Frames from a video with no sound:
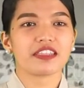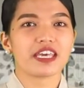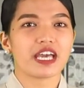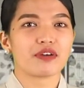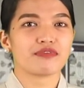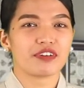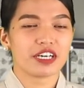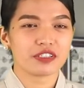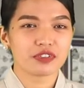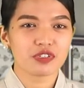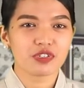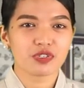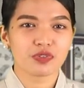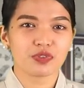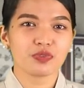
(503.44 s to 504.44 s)
they have
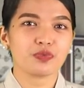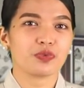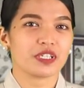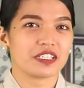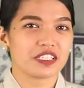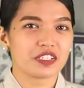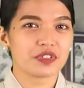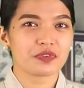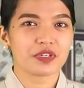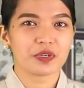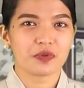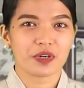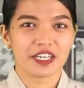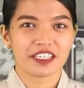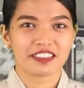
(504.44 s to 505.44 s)
understood what is
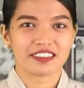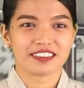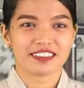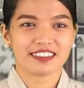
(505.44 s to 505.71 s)
required.